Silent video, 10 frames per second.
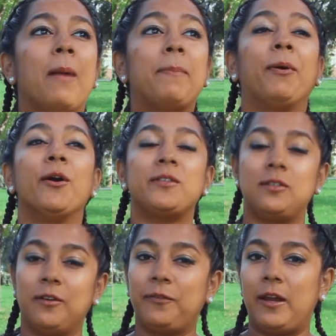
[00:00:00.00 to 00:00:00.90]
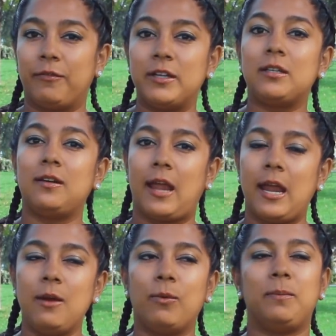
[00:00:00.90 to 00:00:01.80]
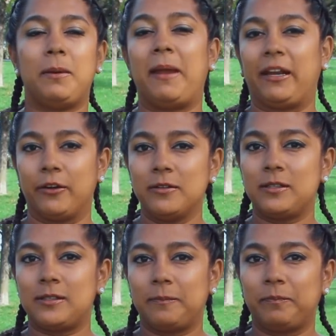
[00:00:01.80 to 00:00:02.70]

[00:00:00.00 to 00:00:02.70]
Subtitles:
My personal favorite today would be Maker's.